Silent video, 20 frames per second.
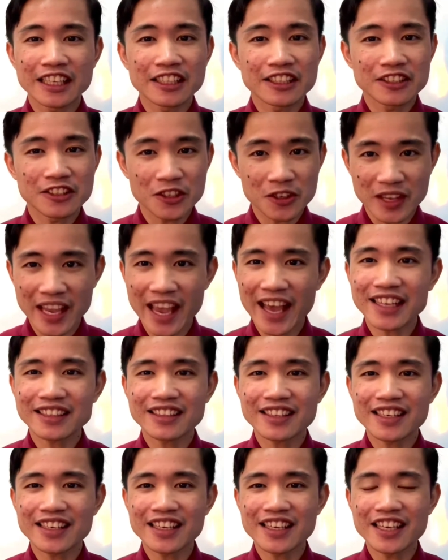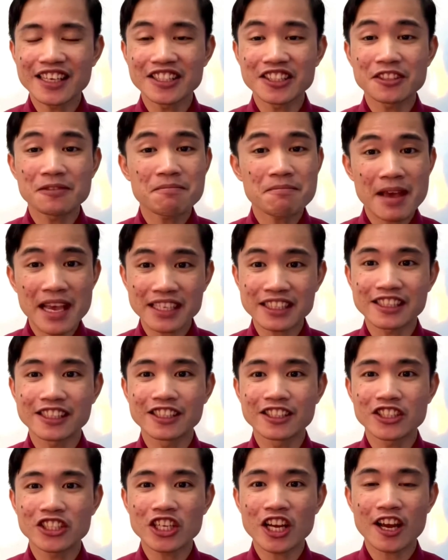to getting its
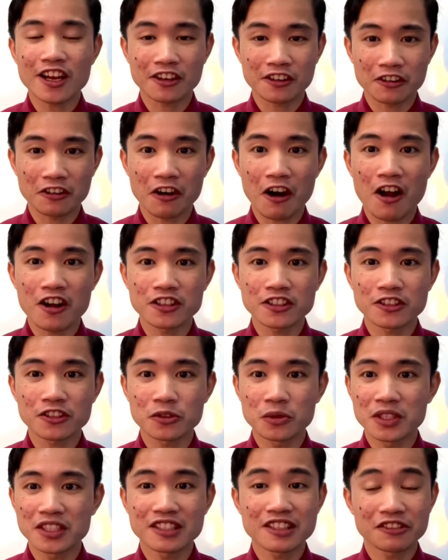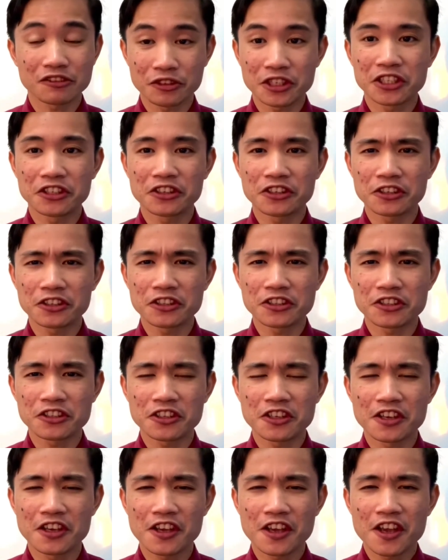message across to its readers.
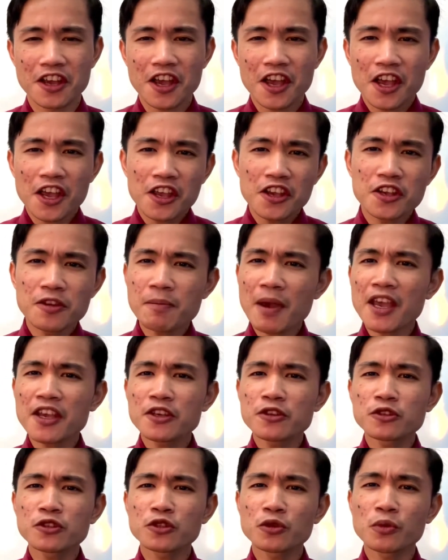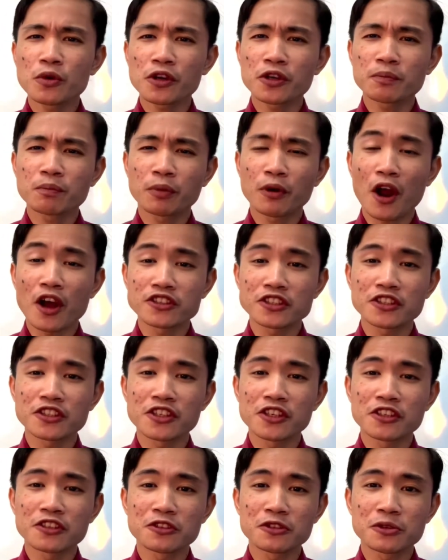You may use word
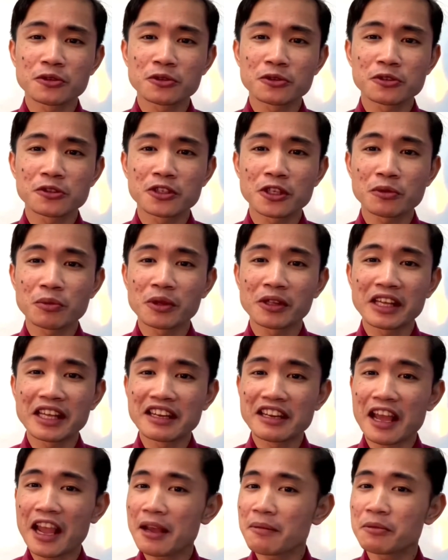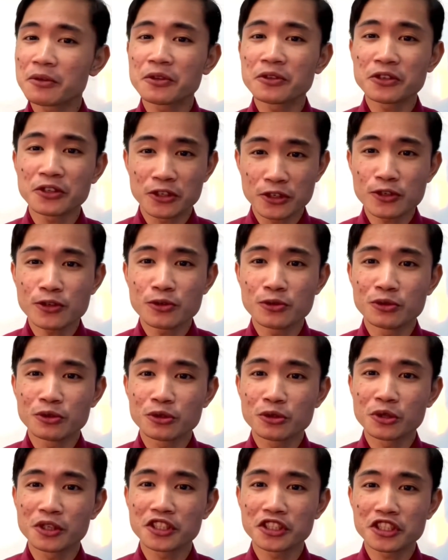processing tools that will enable you
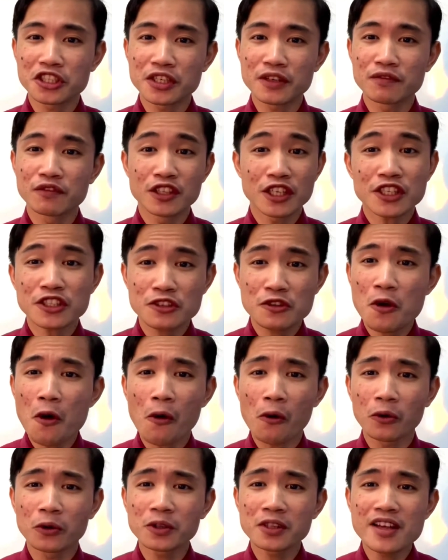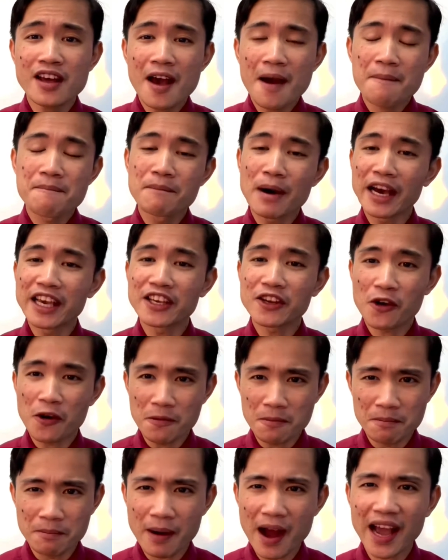to achieve this goal by
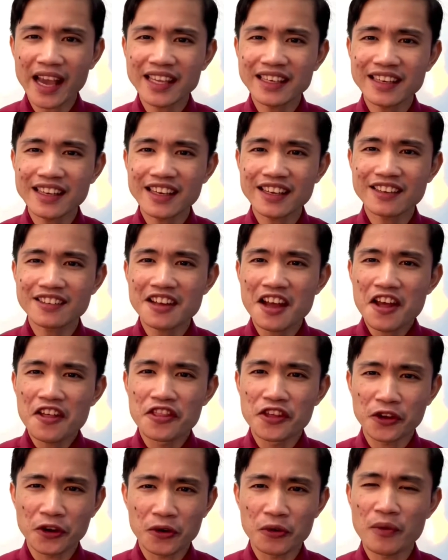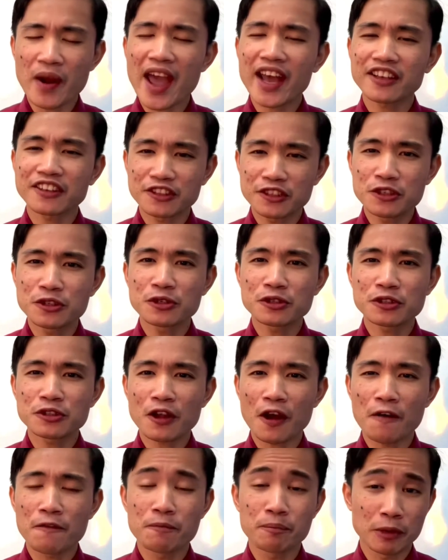combining the correct use
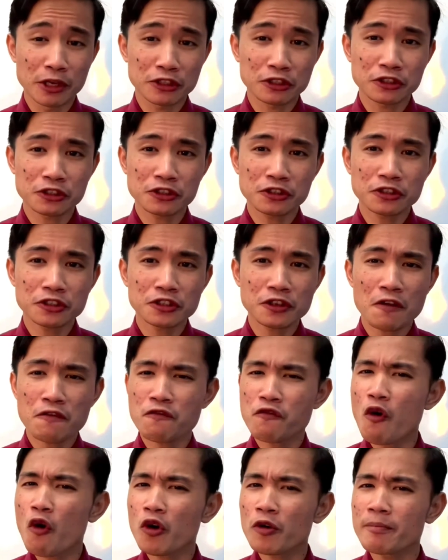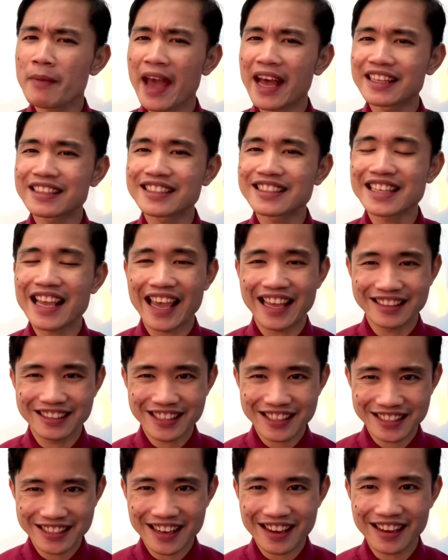of pictures, formats, and
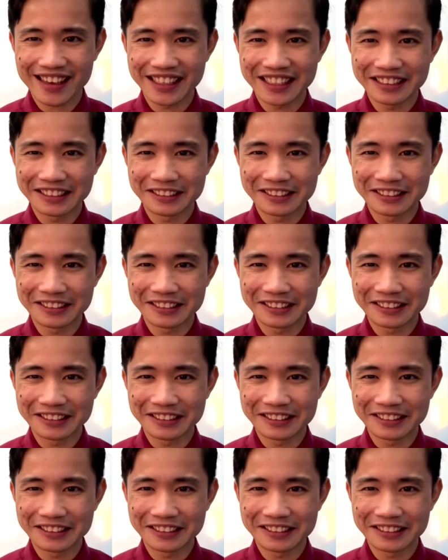design.